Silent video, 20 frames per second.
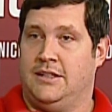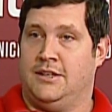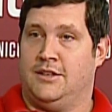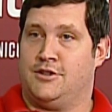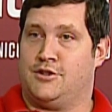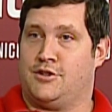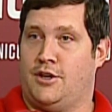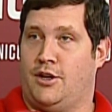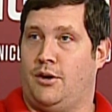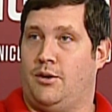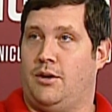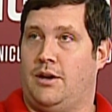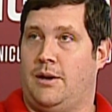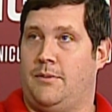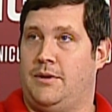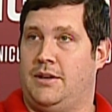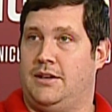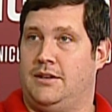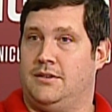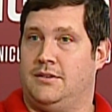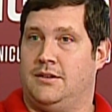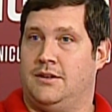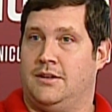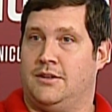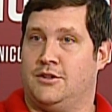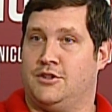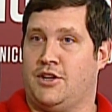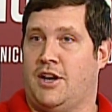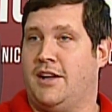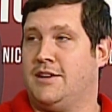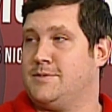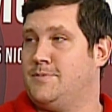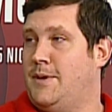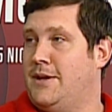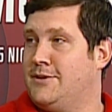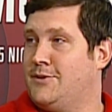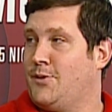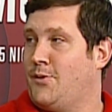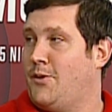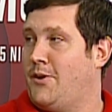So, I mean, John's
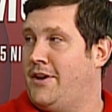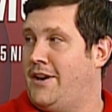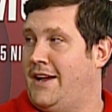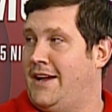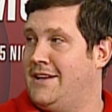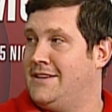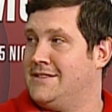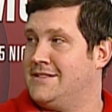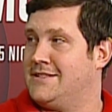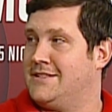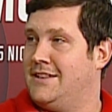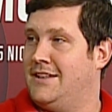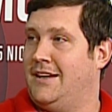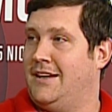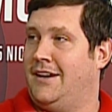mentoring has